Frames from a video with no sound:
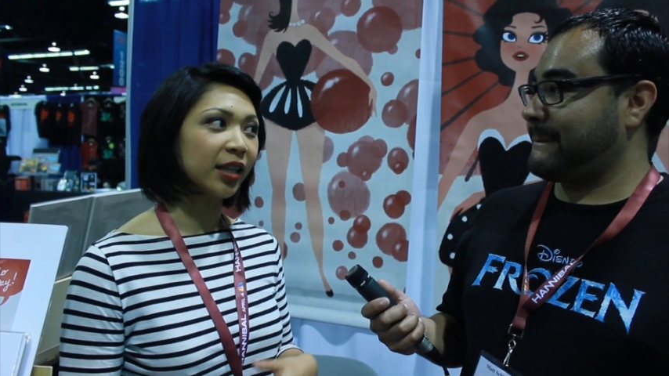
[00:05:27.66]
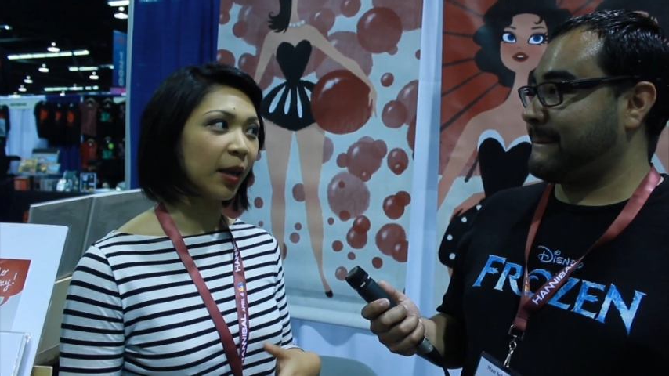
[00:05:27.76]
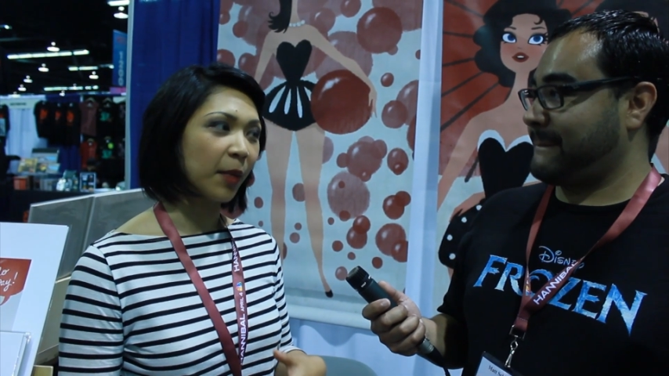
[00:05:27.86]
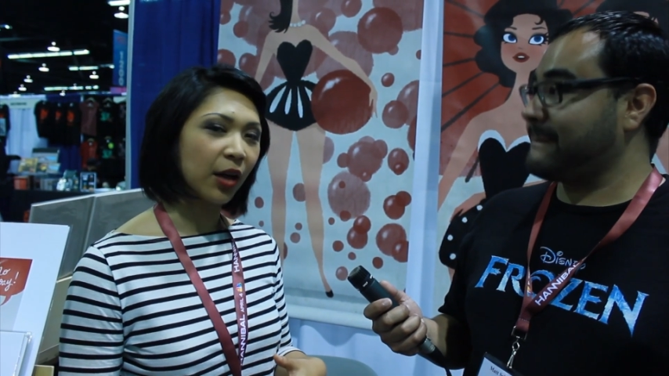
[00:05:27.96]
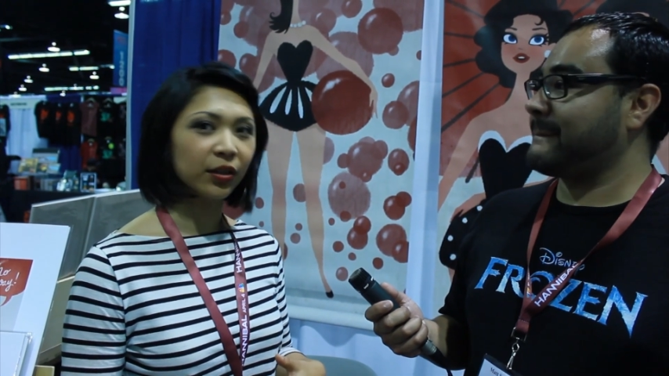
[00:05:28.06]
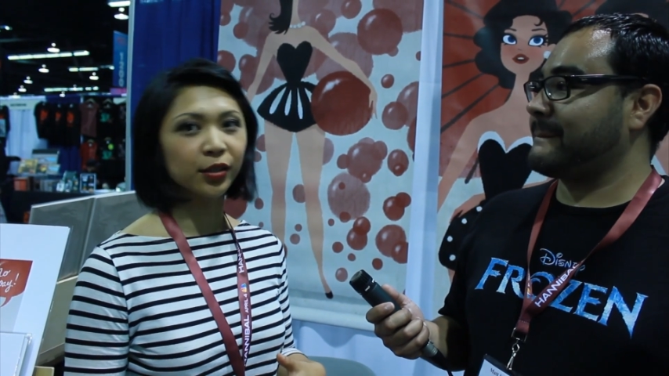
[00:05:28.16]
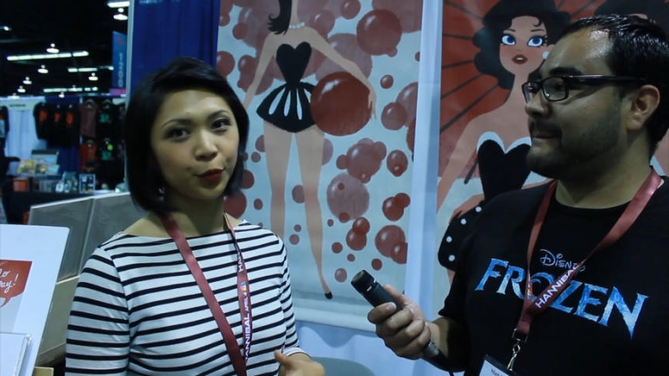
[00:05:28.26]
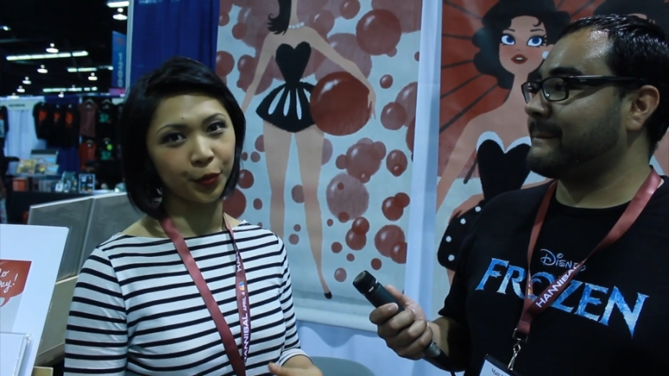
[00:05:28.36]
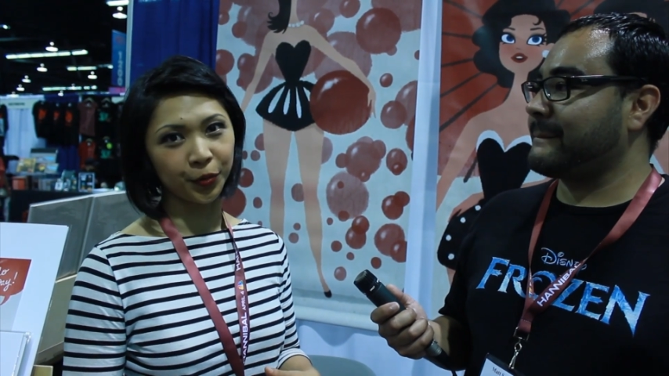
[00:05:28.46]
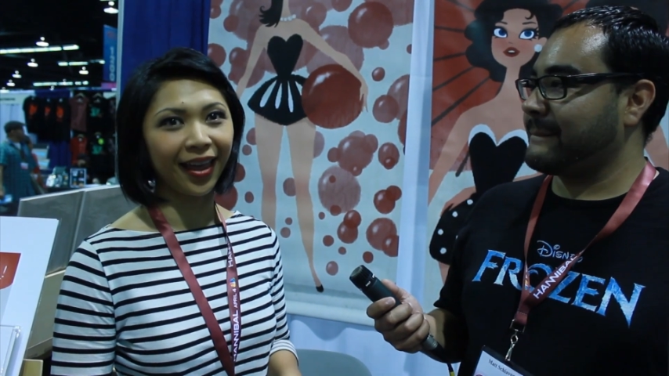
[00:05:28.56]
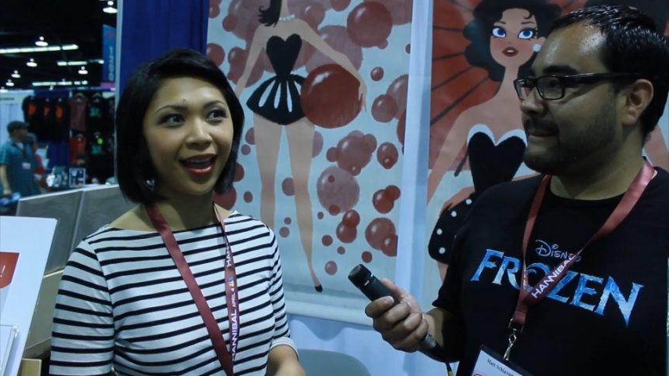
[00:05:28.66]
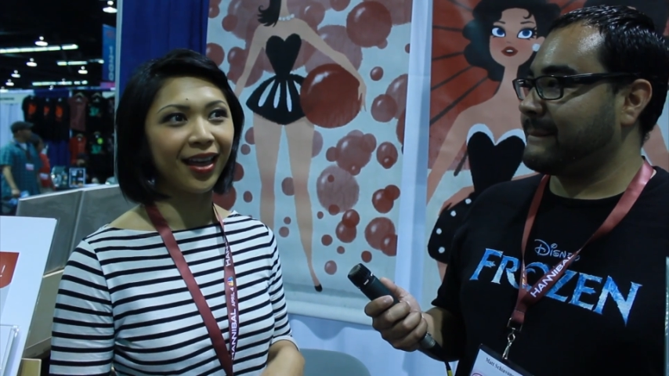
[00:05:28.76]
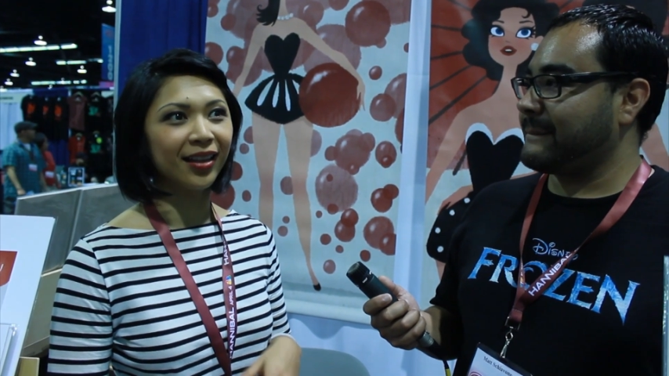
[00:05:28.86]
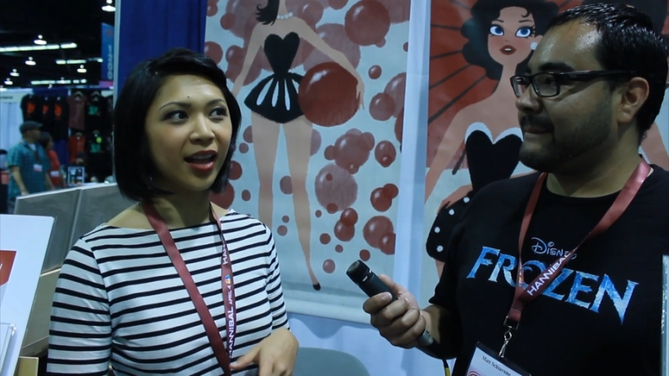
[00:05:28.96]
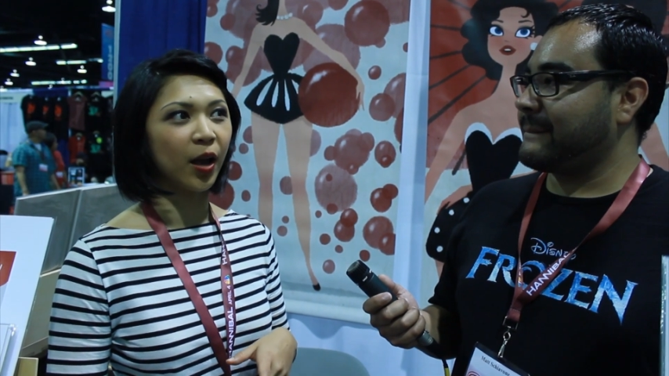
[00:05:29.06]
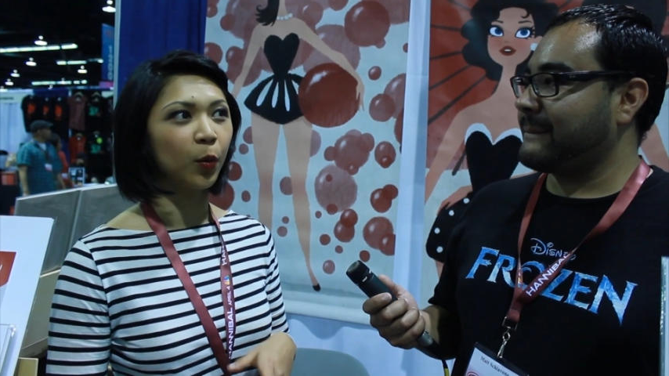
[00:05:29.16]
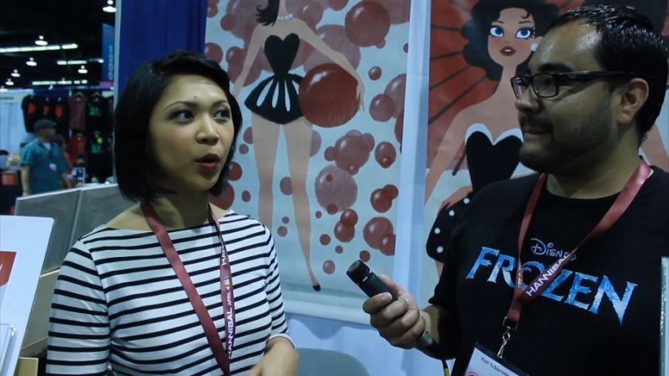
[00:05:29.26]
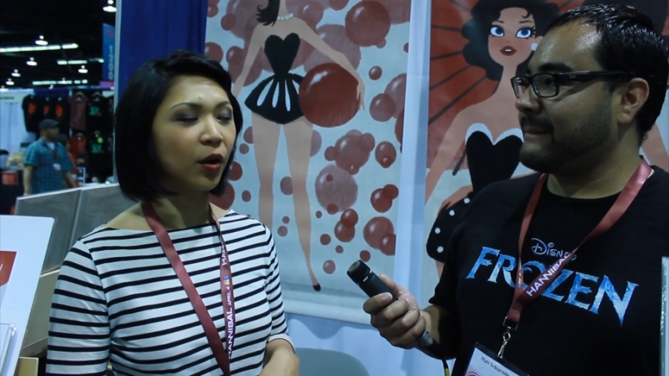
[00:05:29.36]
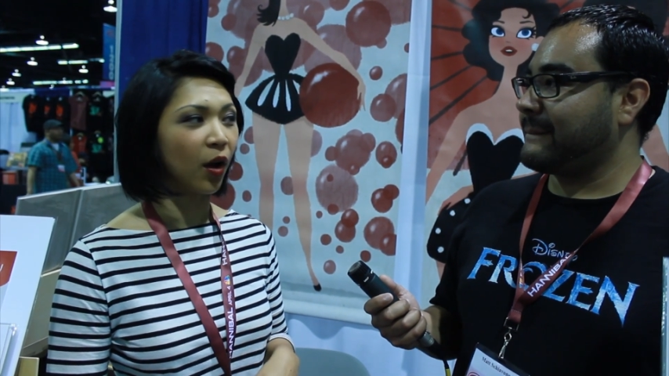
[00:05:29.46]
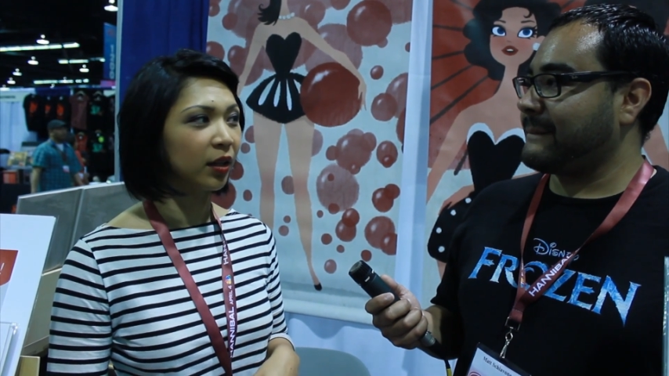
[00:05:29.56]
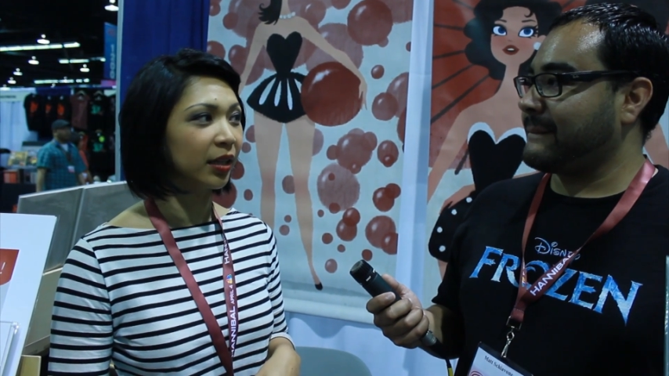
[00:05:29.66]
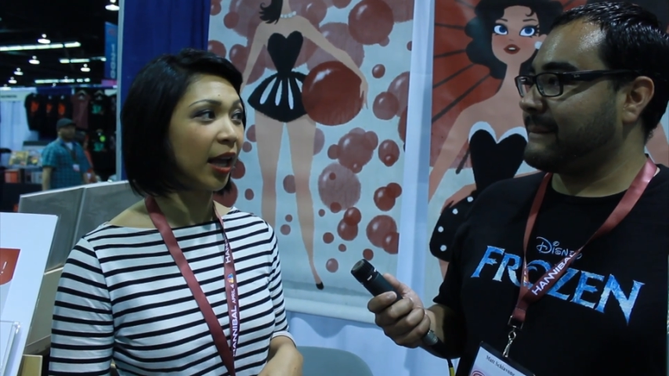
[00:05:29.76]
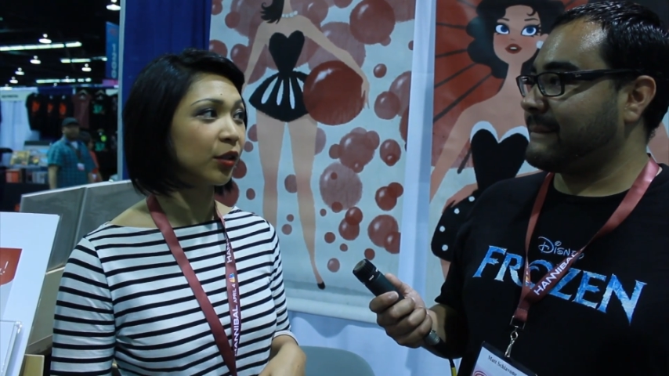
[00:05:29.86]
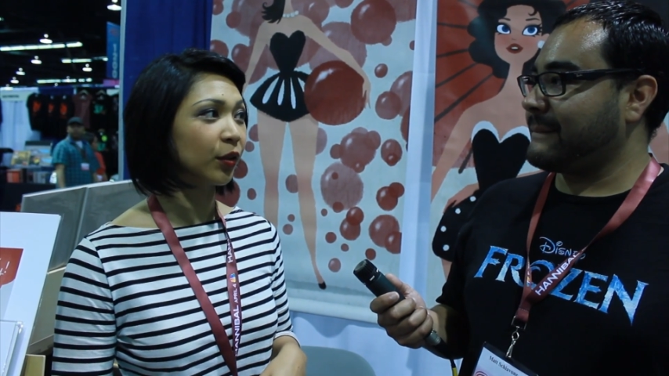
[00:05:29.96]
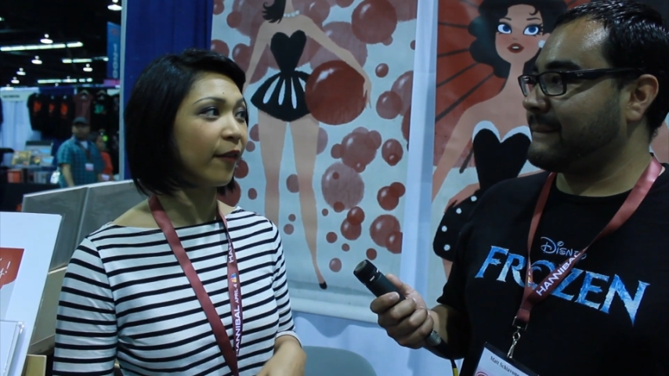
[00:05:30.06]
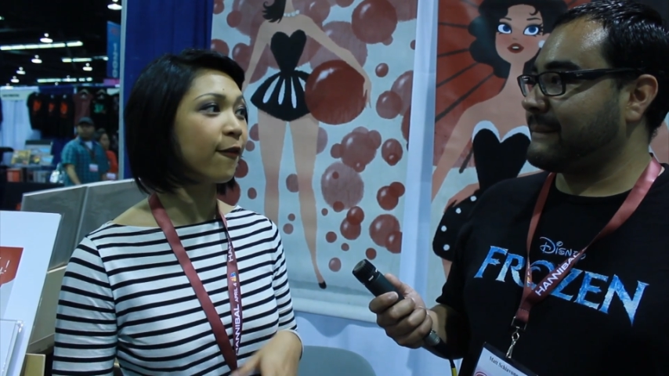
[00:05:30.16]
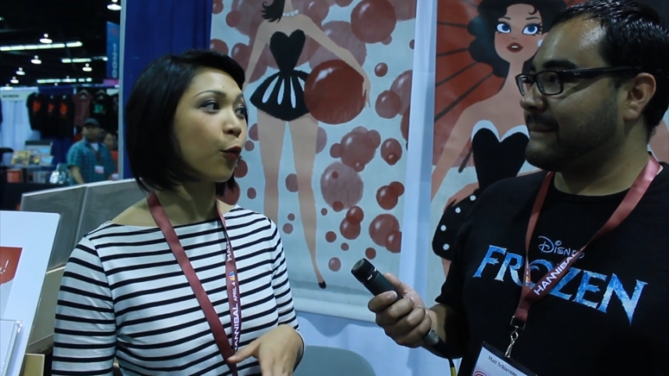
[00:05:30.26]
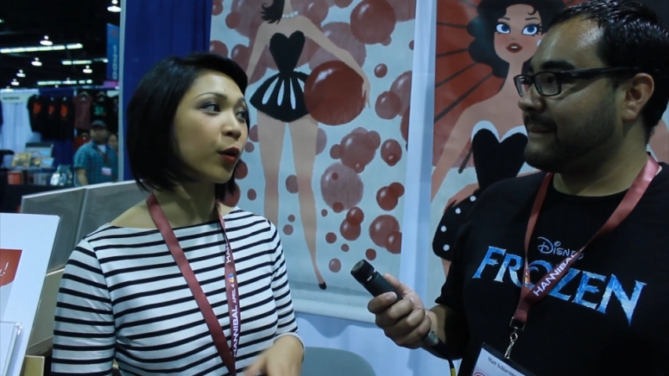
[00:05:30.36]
Speaker 1: came out is Croods, and I worked on it actually four